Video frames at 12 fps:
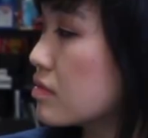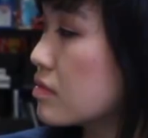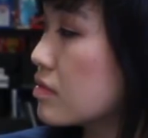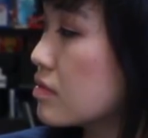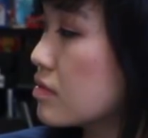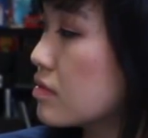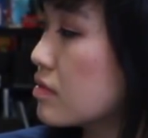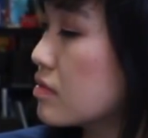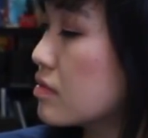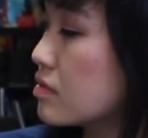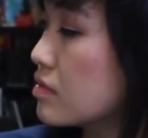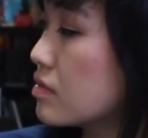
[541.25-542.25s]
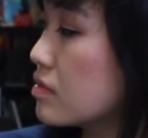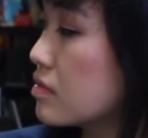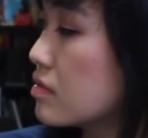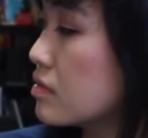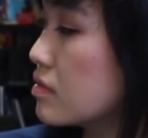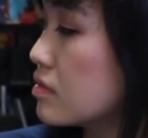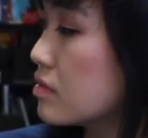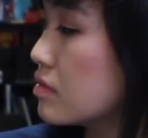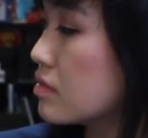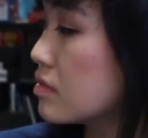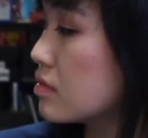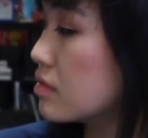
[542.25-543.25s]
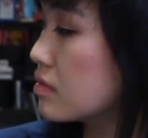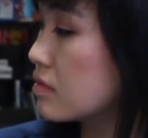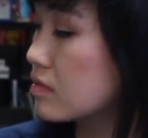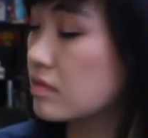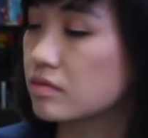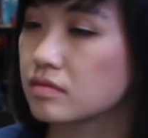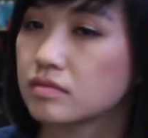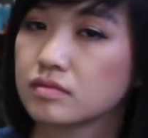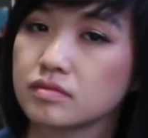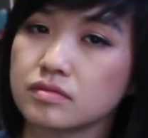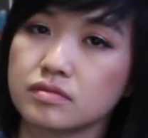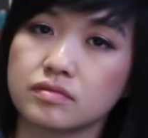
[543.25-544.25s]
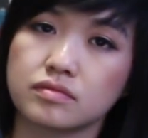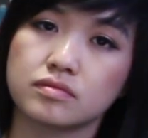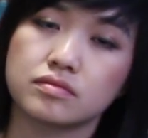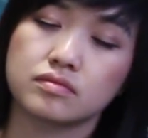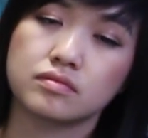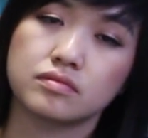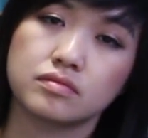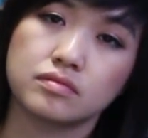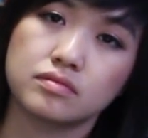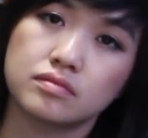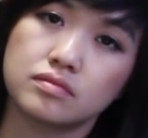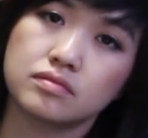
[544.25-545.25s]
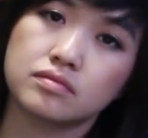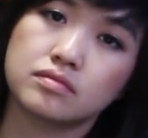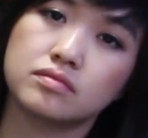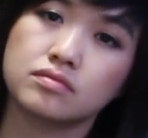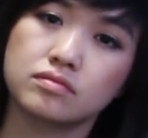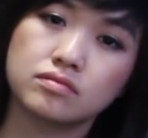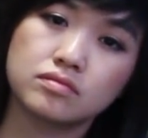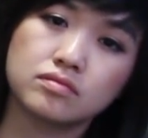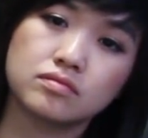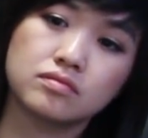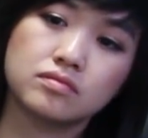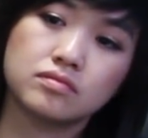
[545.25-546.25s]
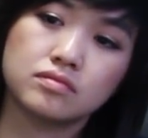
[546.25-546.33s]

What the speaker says: The person shown says nothing.